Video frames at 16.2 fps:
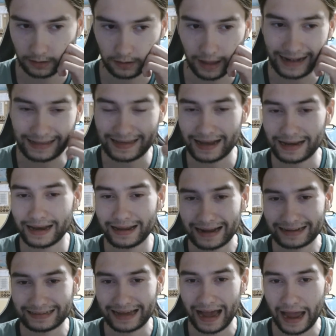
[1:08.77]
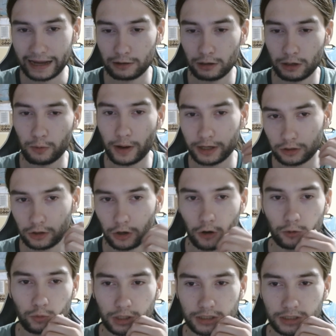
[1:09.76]
And then they get angry when you
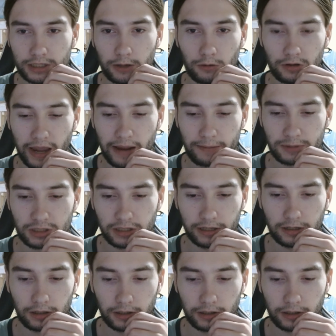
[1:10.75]
don't watch their games legally.